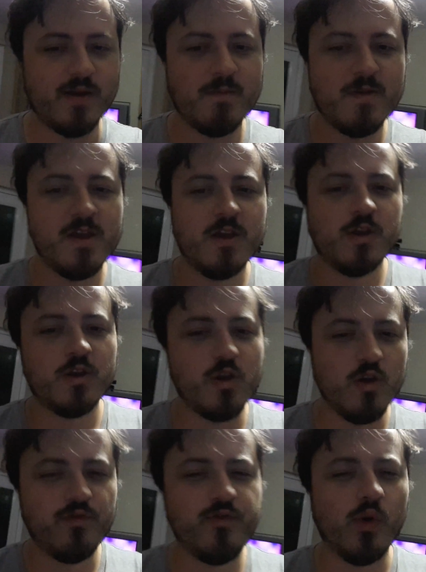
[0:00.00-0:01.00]
but
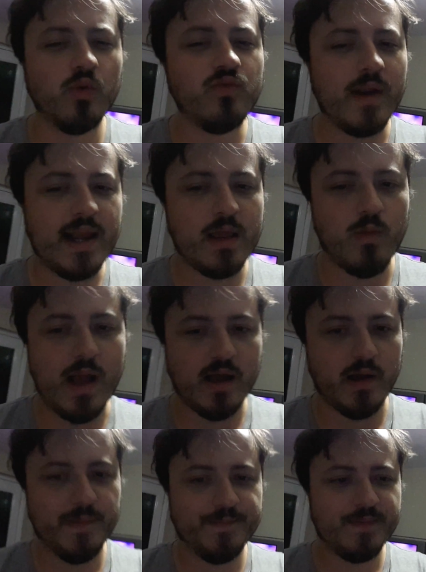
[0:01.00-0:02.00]
you fought really
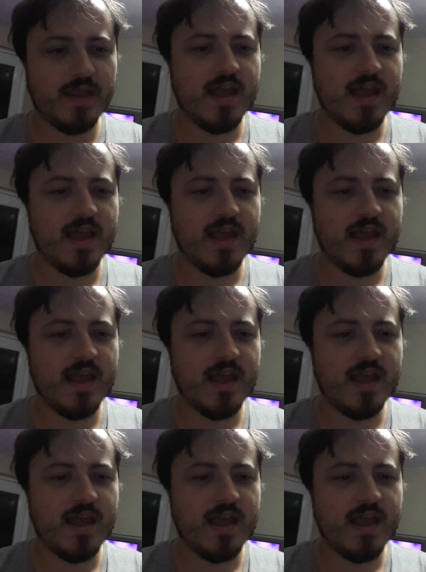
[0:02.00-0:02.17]
well.